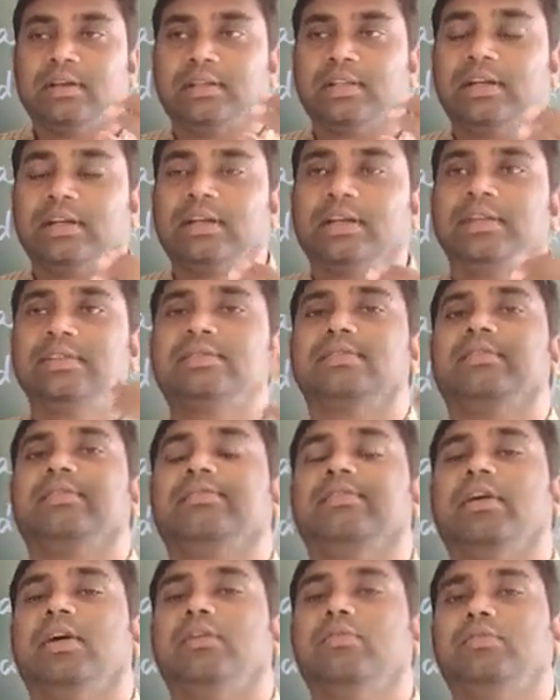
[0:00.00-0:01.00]
that is
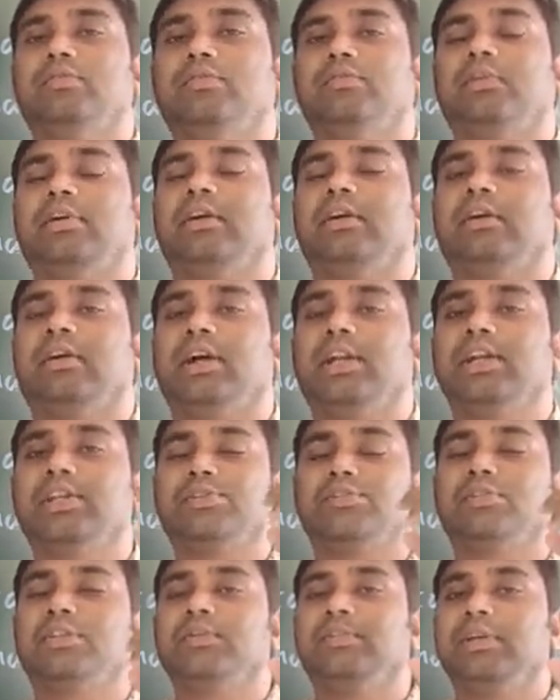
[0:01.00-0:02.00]
we have to
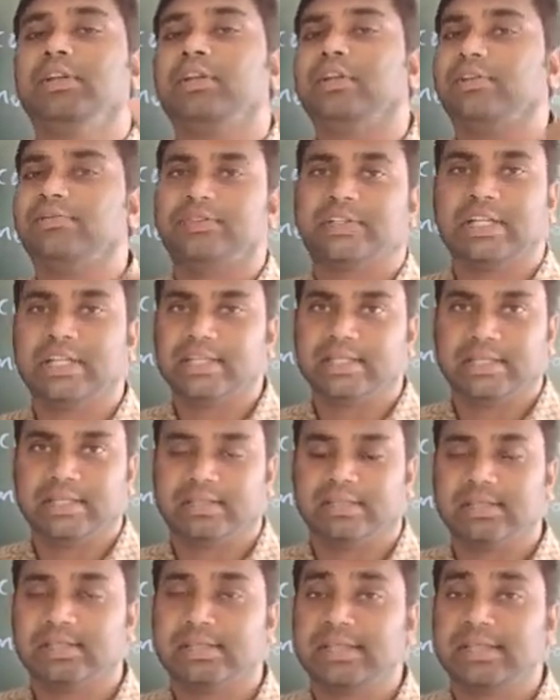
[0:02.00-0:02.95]
understand the meaning of statistics.